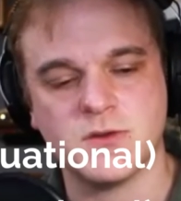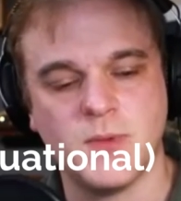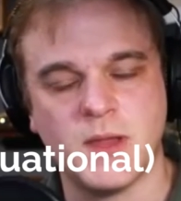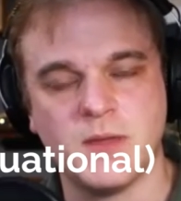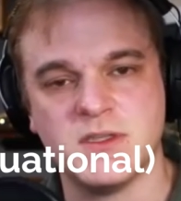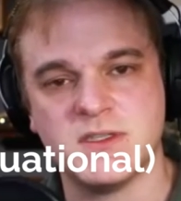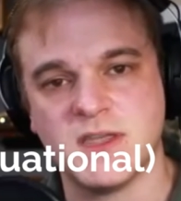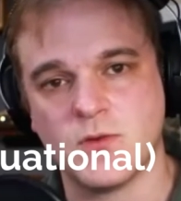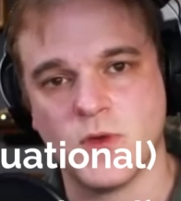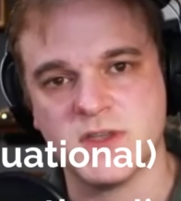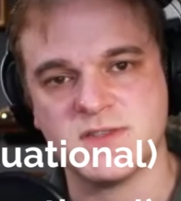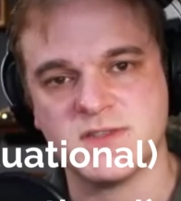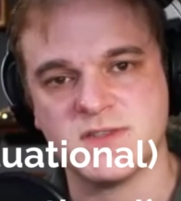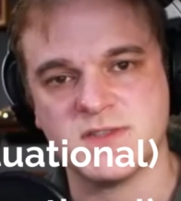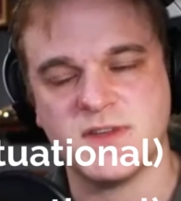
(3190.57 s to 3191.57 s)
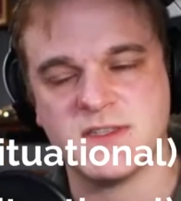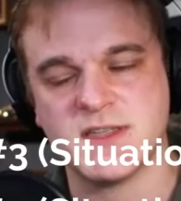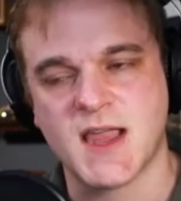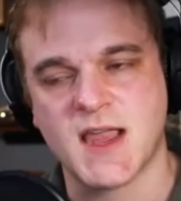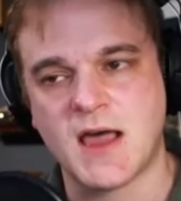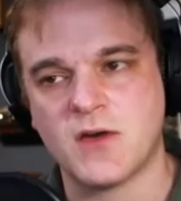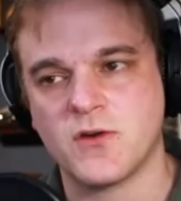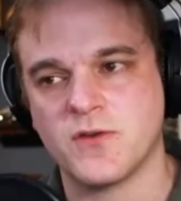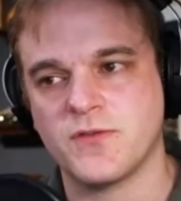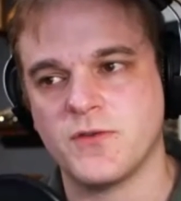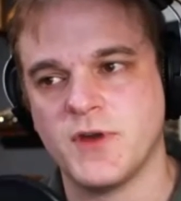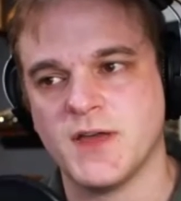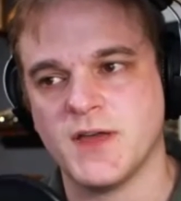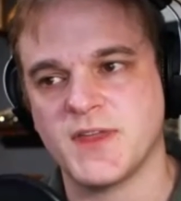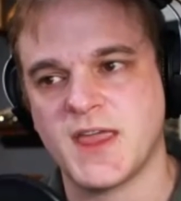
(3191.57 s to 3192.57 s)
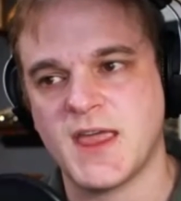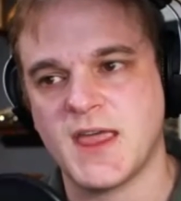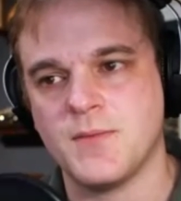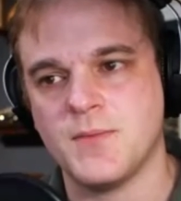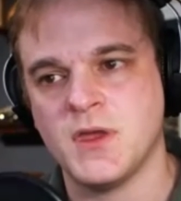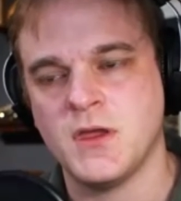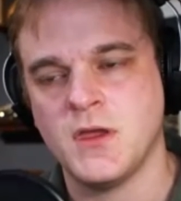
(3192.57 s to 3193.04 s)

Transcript: maybe take Rusviet's encounter if they're not in the game.